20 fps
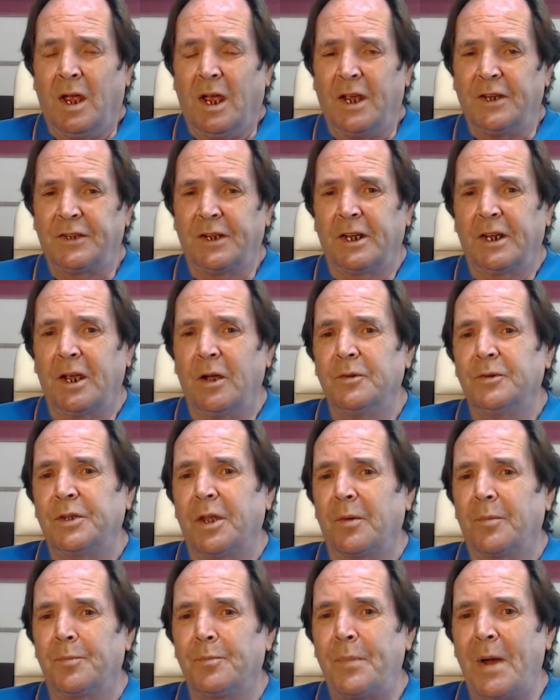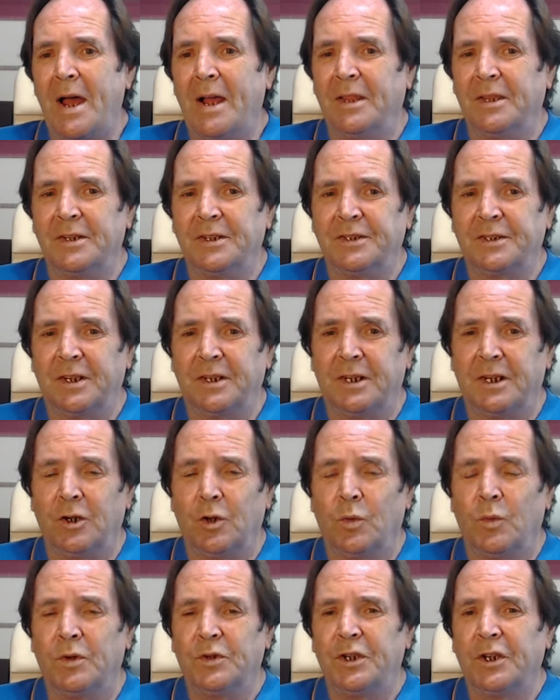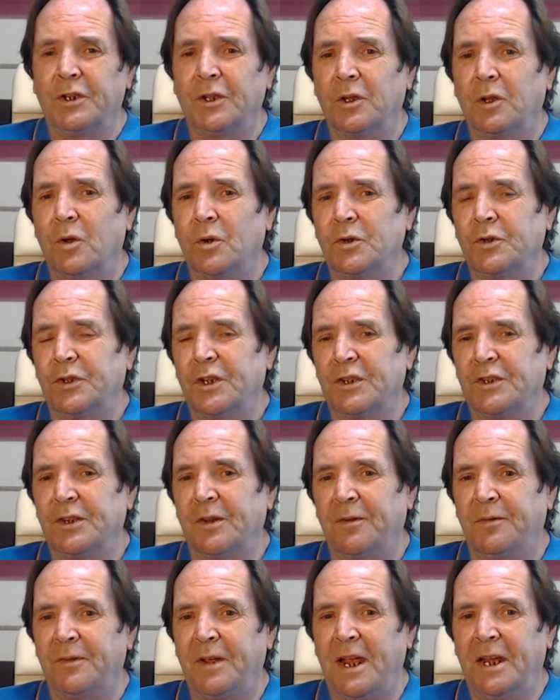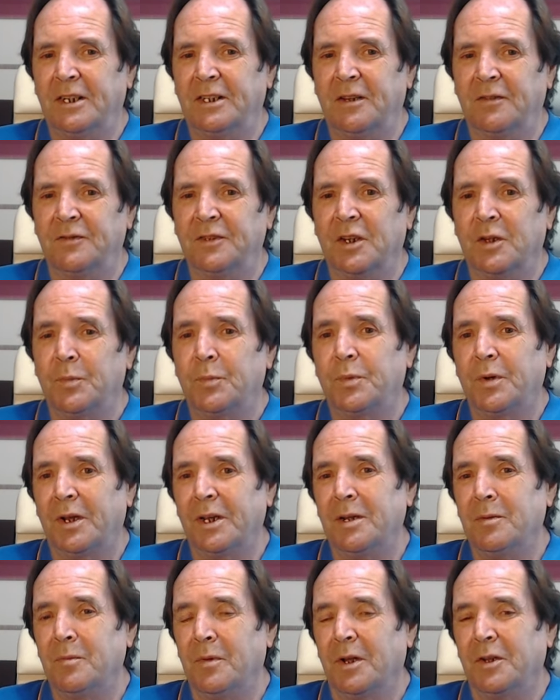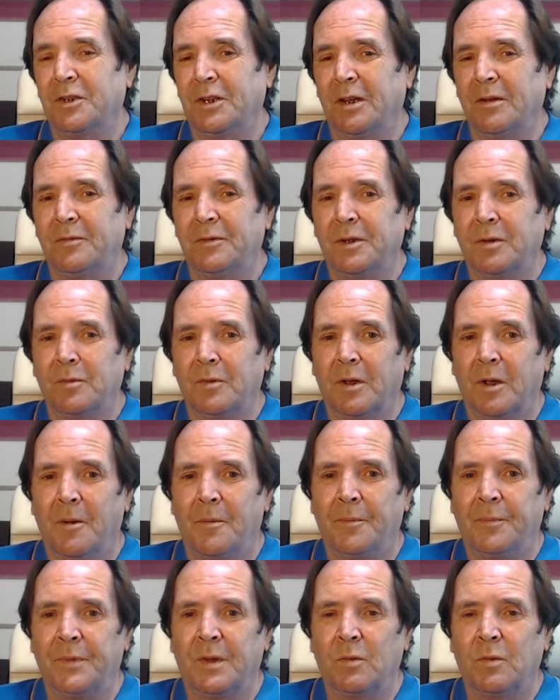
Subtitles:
is a counterbalance to NATO, which has lost its effectiveness pretty much everywhere.